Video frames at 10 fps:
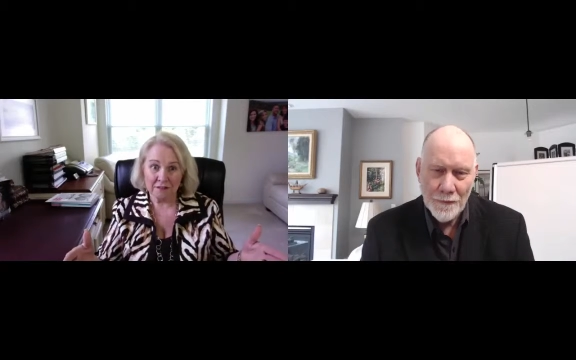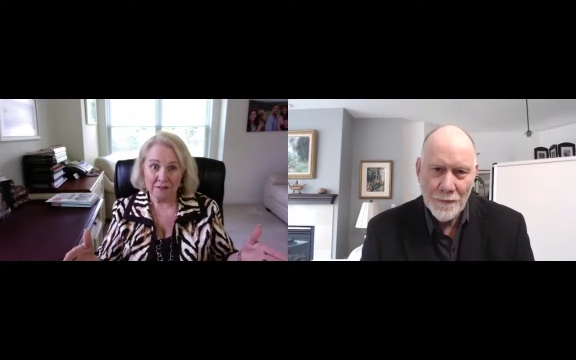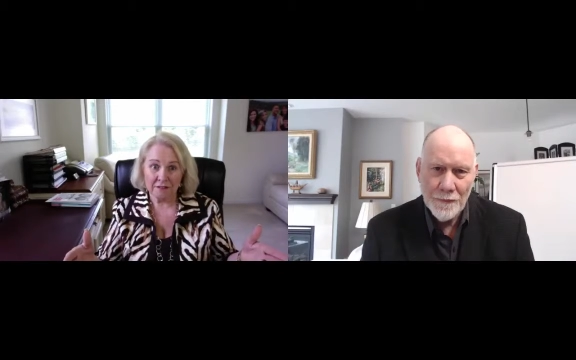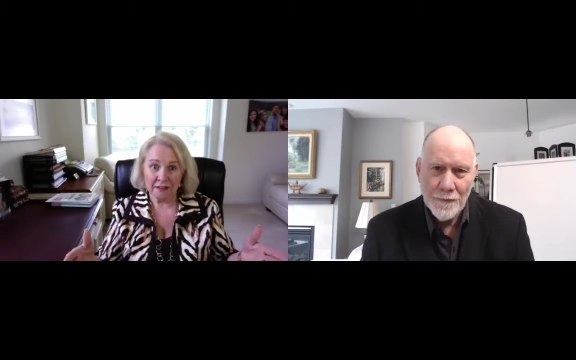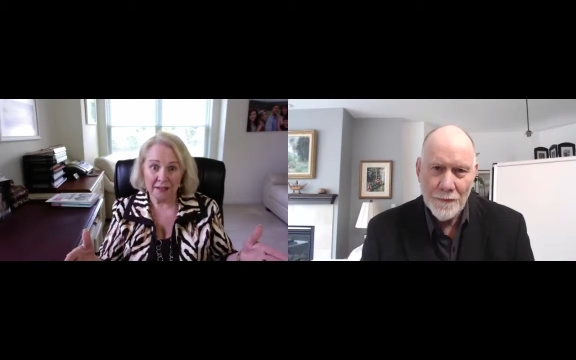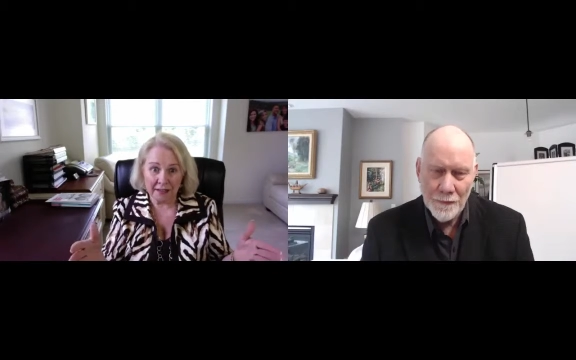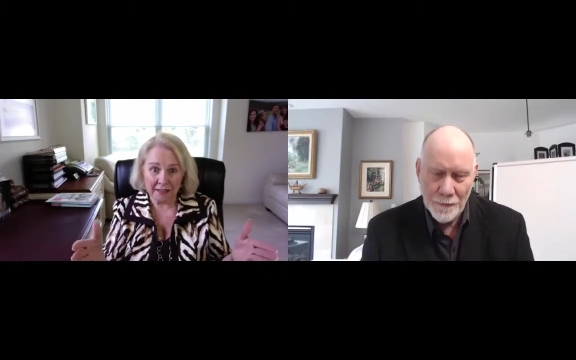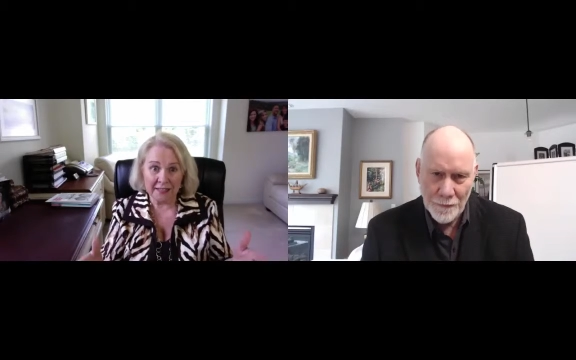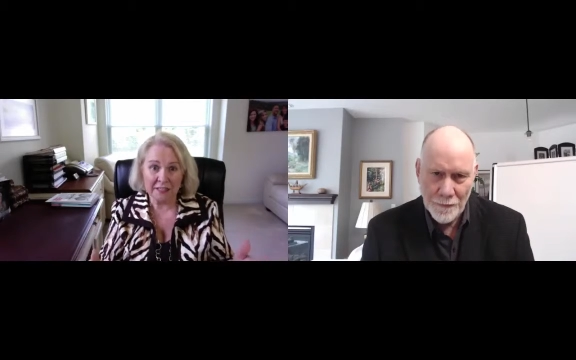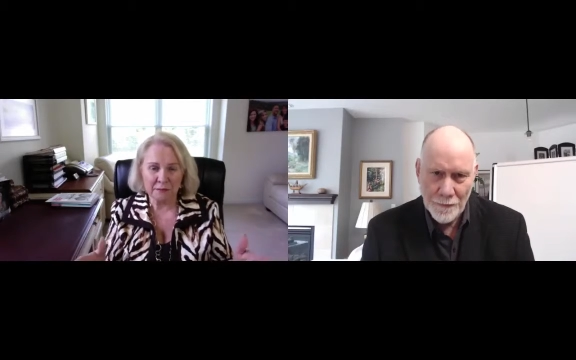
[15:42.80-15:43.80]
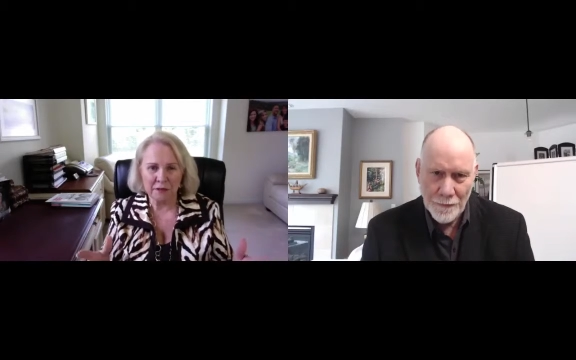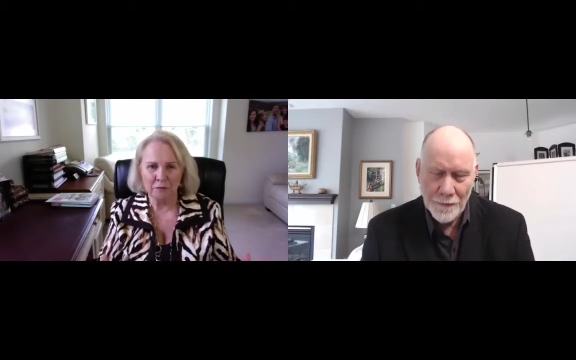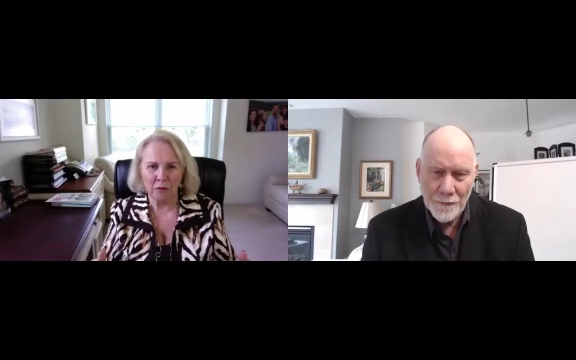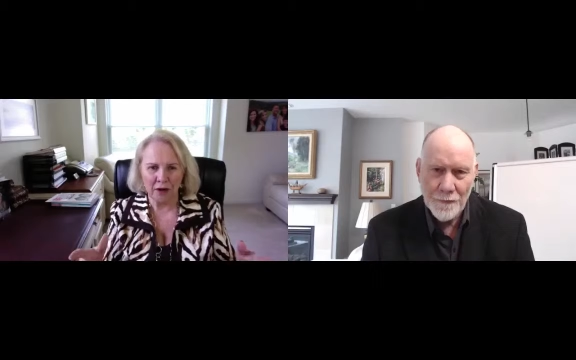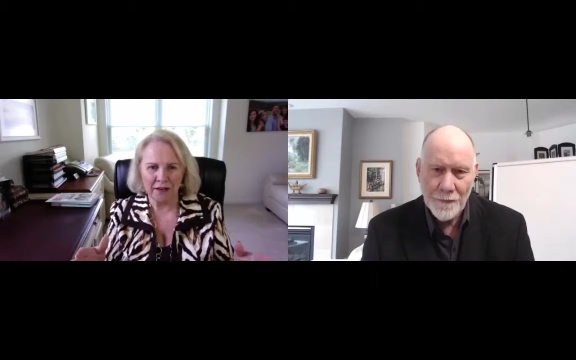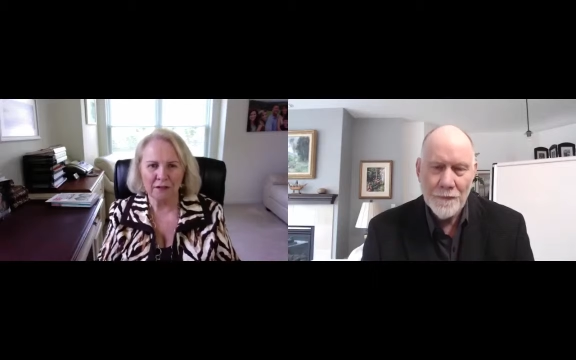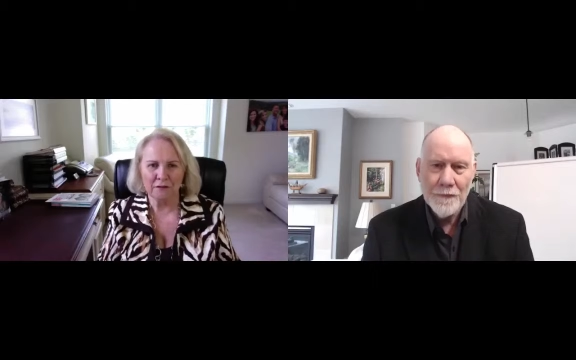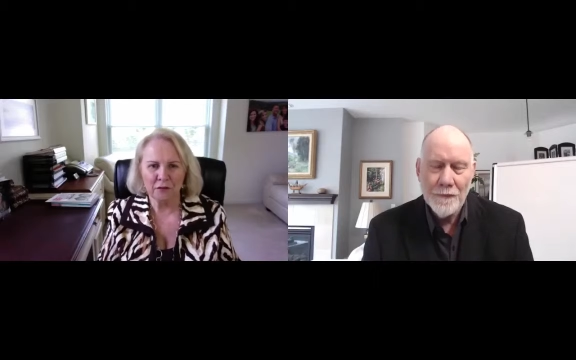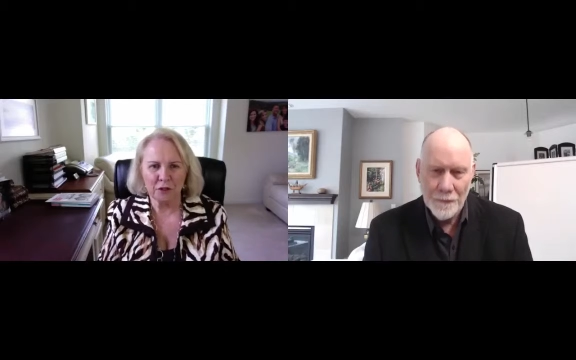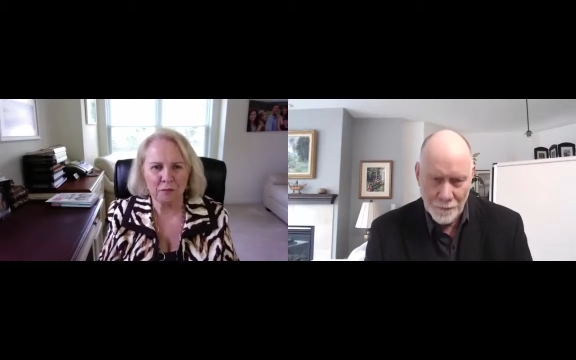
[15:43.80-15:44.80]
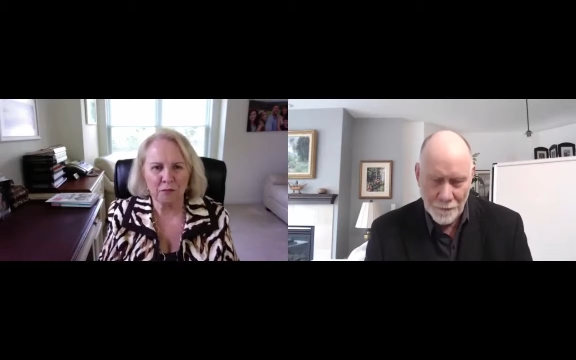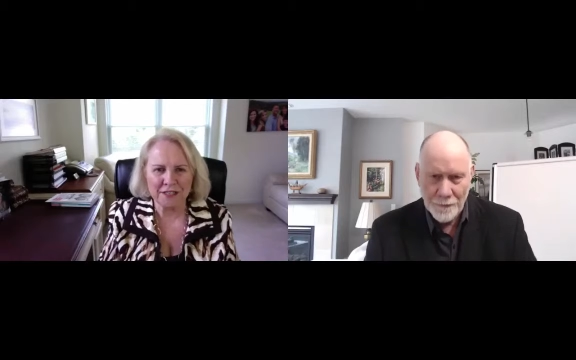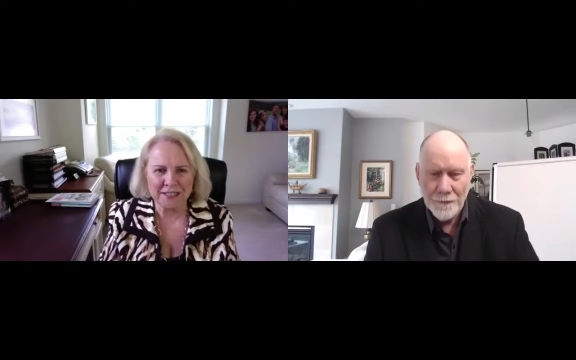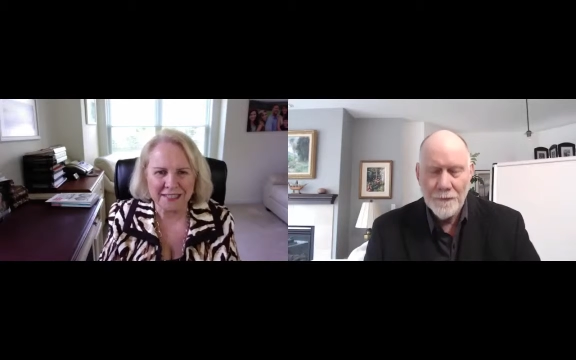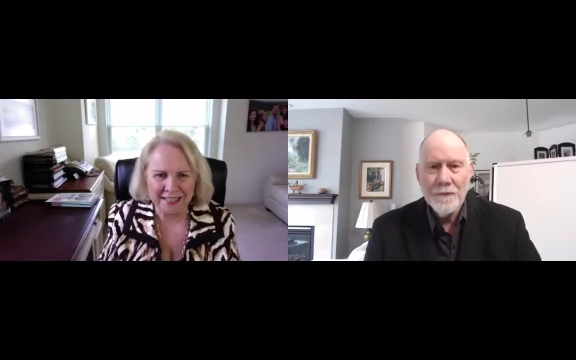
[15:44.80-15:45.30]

Speaker 1: and I need to be embodied and fully present